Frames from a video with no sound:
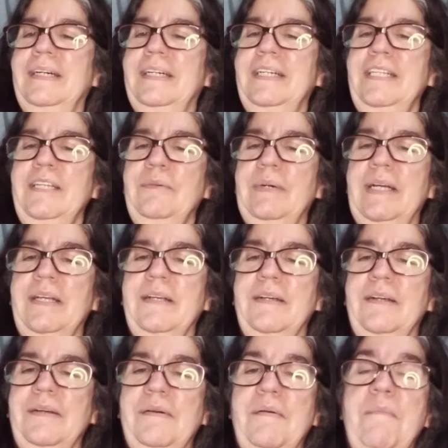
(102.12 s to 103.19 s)
Anyway,
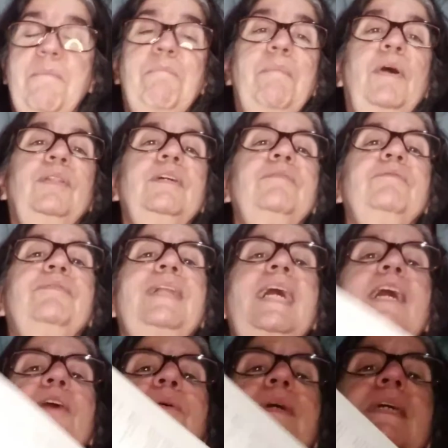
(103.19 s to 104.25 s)
mullein
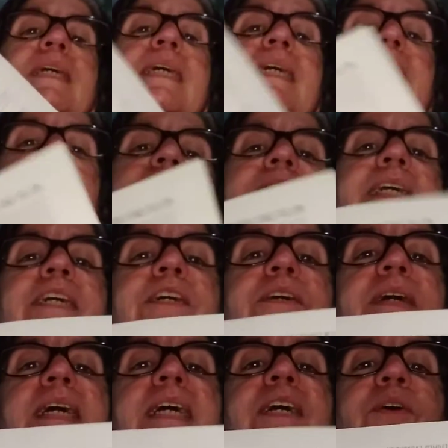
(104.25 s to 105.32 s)
flower,
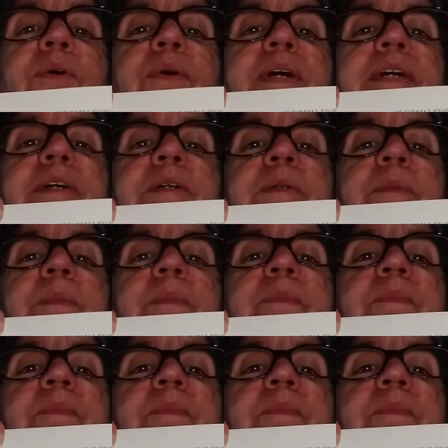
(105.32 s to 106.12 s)
earache oil.